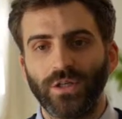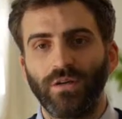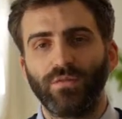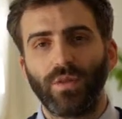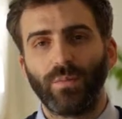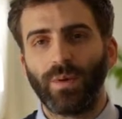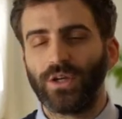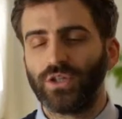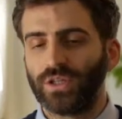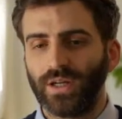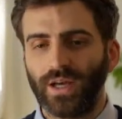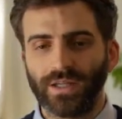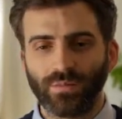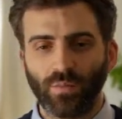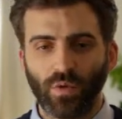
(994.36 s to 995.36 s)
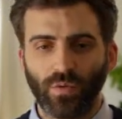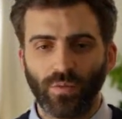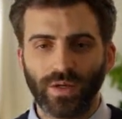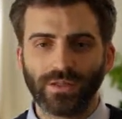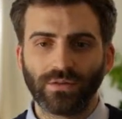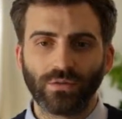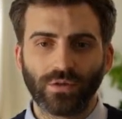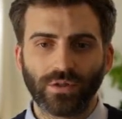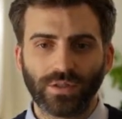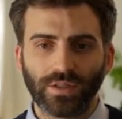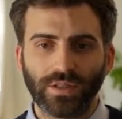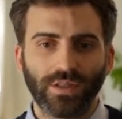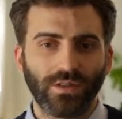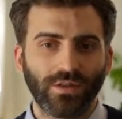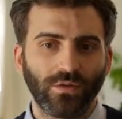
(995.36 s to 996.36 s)
if the patient has more
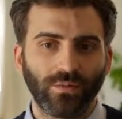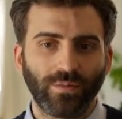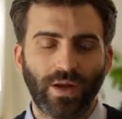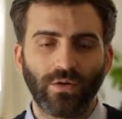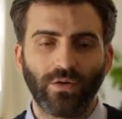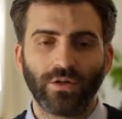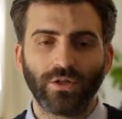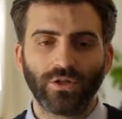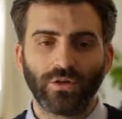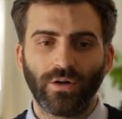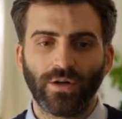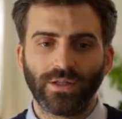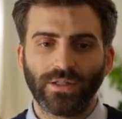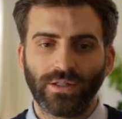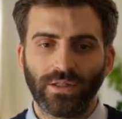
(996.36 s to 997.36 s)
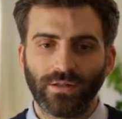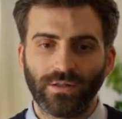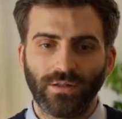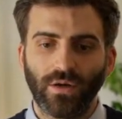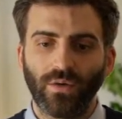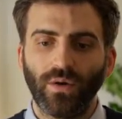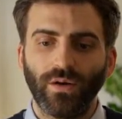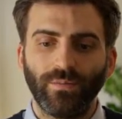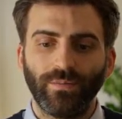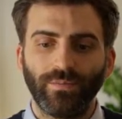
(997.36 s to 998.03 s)
resources or better insurance and so on.